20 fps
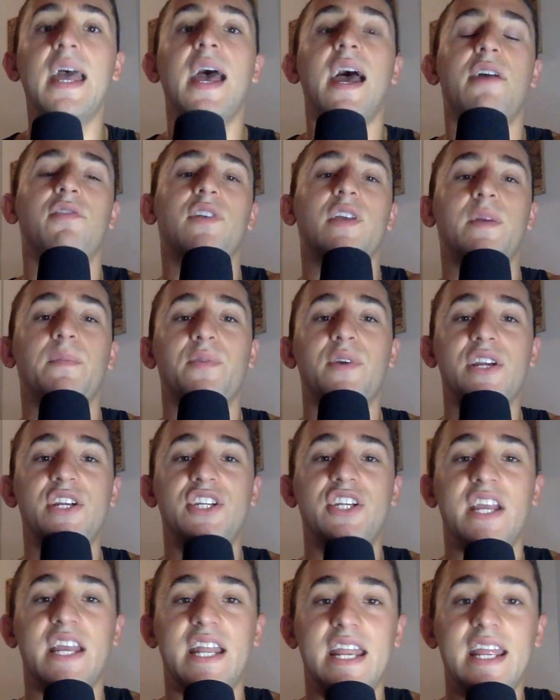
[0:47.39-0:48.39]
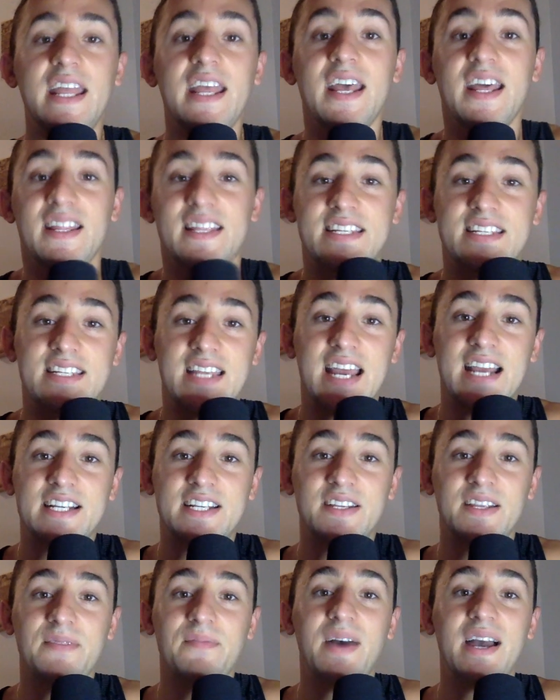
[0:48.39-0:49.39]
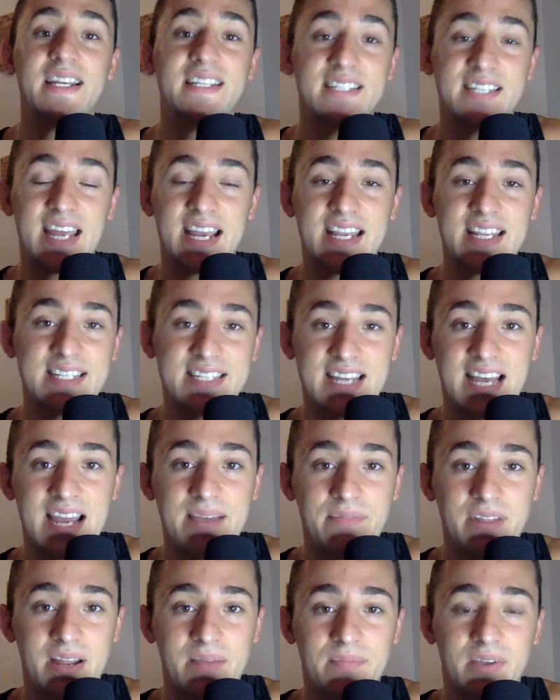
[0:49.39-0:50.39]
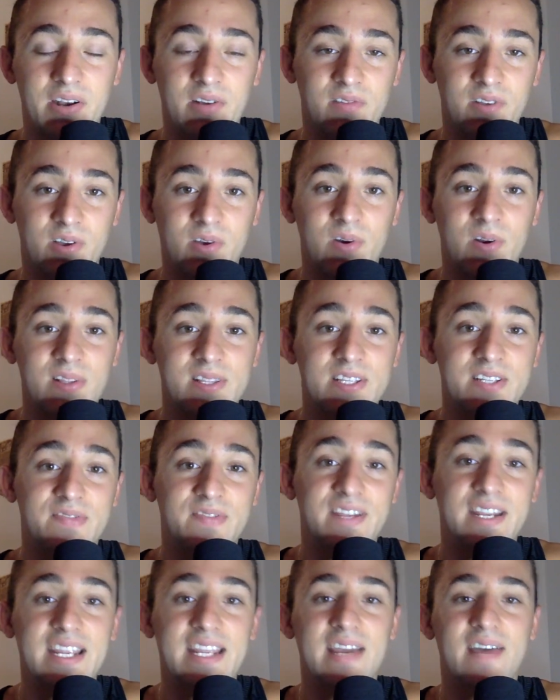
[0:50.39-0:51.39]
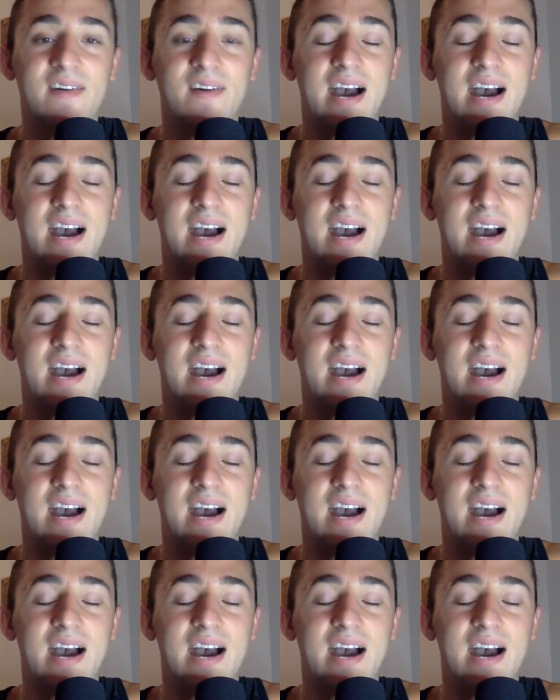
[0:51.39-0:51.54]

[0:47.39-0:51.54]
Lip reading: I really appreciate it. This is actually my second time that I'm going to record this video.